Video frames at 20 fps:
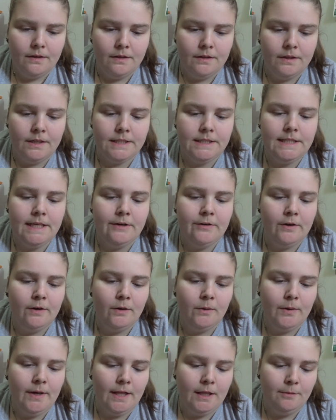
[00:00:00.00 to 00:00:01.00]
Yeah,
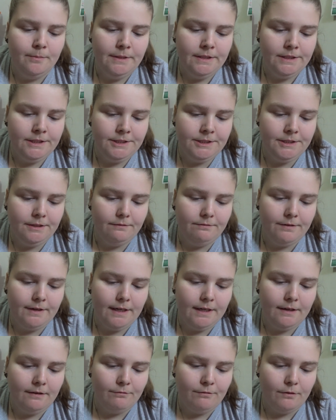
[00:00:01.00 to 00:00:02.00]
Tarot Elements,
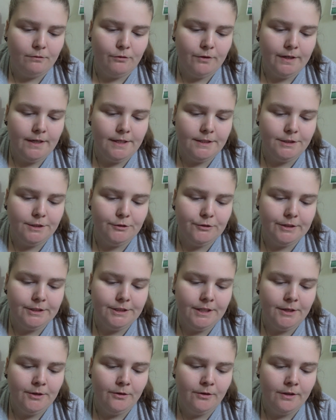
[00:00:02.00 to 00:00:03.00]
five readings to
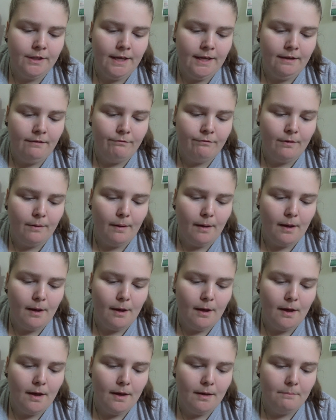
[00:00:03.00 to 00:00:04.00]
recite your life,
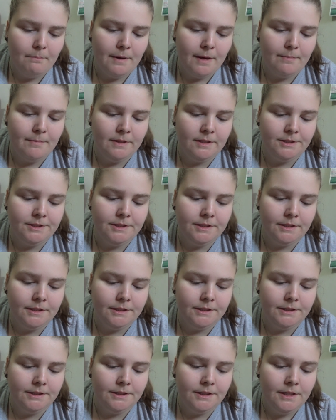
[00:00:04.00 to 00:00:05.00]
by
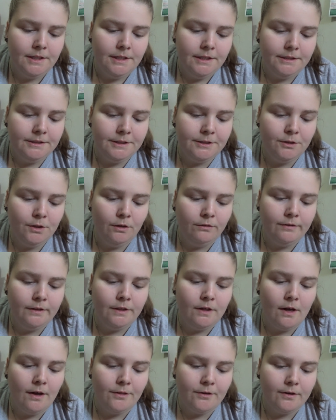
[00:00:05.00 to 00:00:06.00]
Melissa
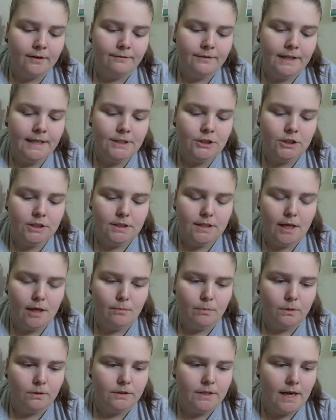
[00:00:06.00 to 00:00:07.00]
Cynova, author of Kitchen
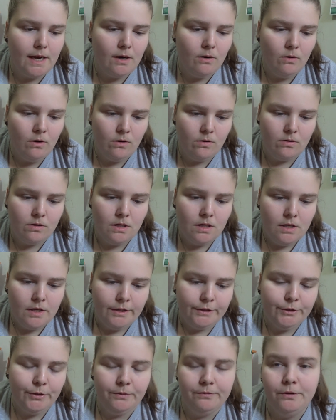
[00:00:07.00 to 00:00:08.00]
Table Tarot.
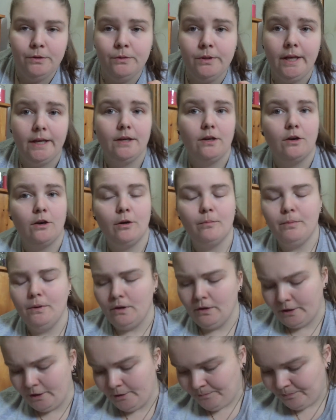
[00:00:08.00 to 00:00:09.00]
So if you like her
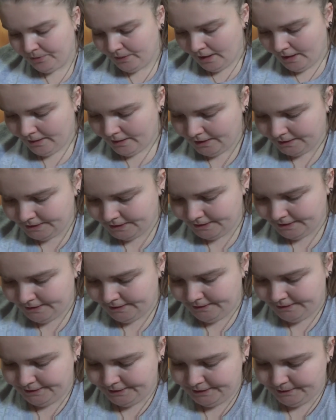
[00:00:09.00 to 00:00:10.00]
book, this
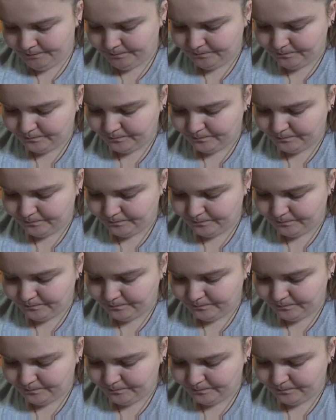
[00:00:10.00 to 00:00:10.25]
is